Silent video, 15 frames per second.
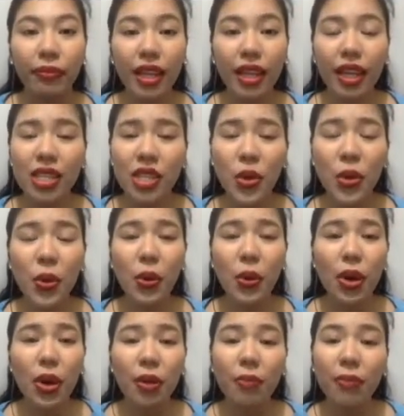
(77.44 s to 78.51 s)
So,
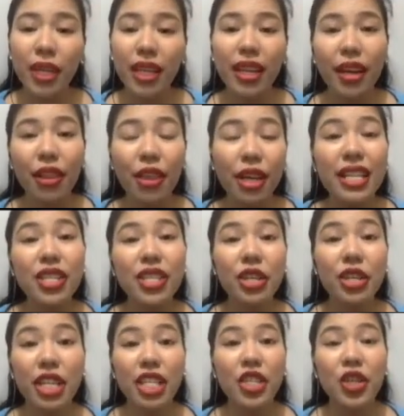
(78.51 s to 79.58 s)
meaning there is a
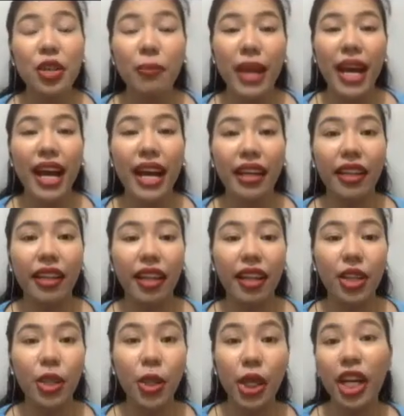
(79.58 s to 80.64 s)
reason behind
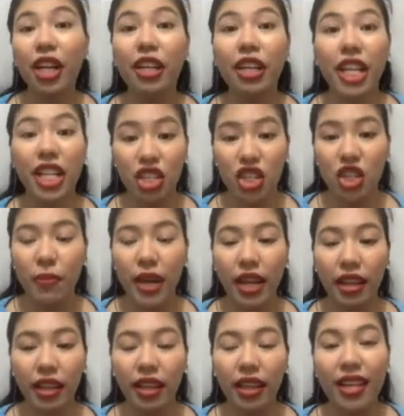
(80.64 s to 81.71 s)
your
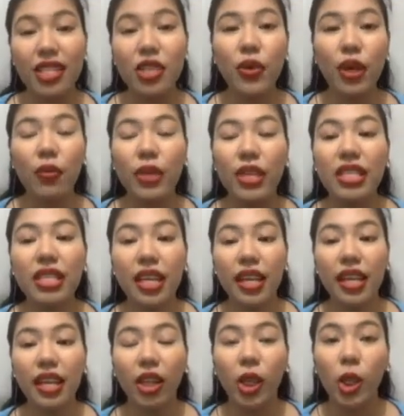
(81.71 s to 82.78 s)
arrangement. That's why we
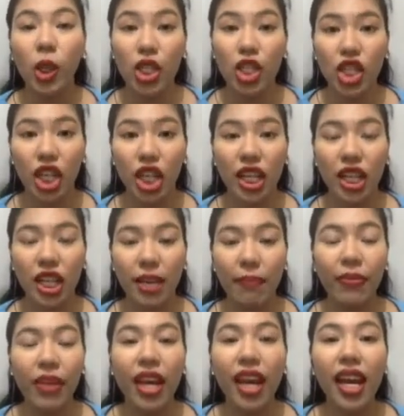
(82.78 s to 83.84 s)
say it logically.
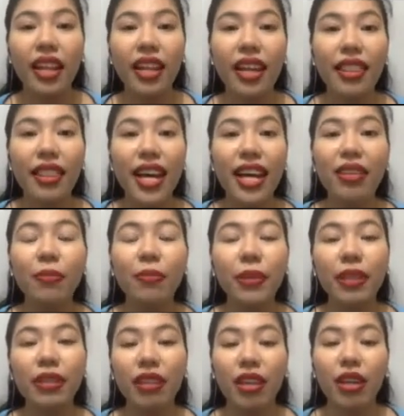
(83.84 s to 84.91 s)
And that
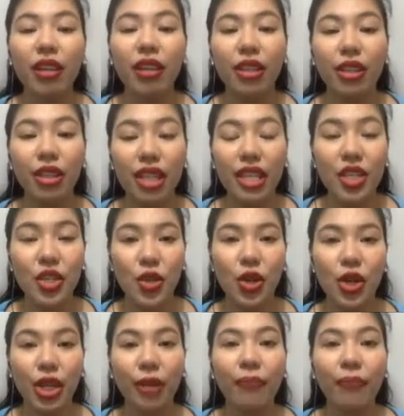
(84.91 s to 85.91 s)
particular reason